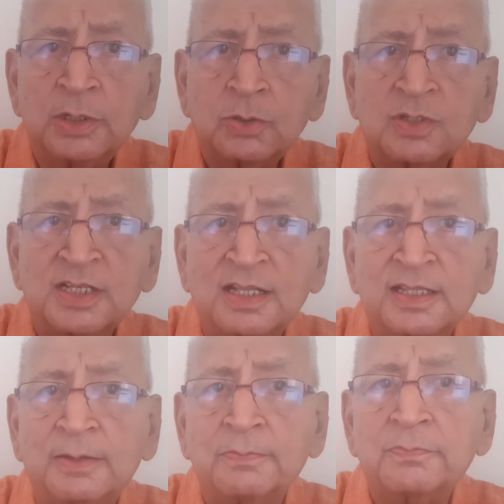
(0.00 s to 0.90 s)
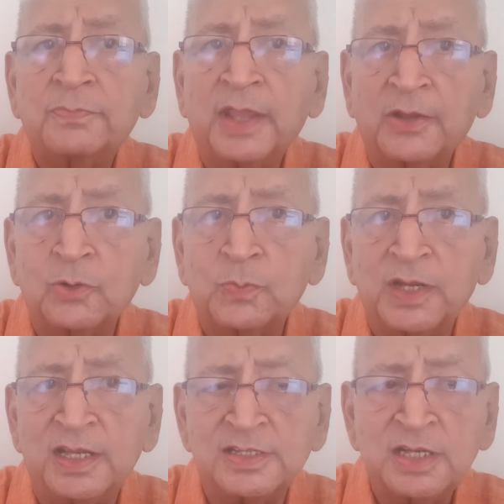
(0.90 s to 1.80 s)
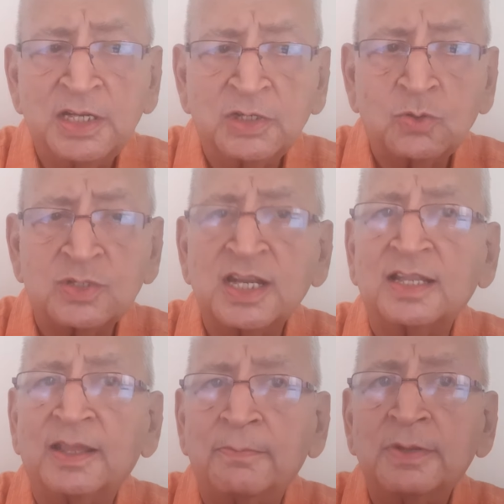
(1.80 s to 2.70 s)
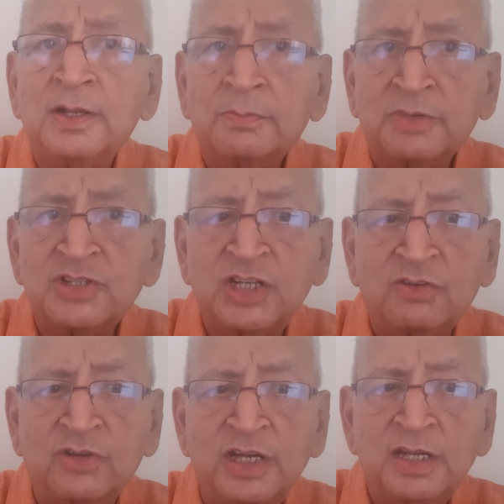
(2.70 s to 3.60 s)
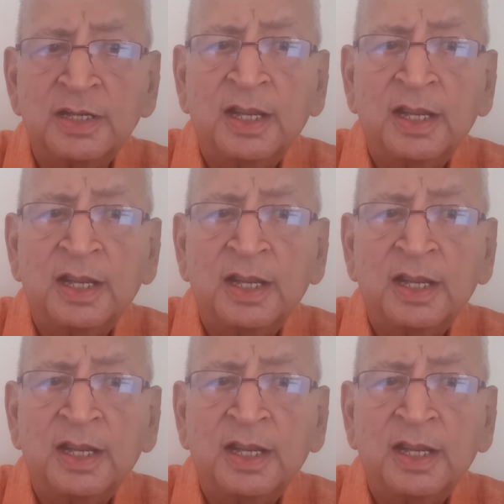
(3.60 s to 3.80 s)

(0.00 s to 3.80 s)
you sell them aeroplanes, you sell them machinery.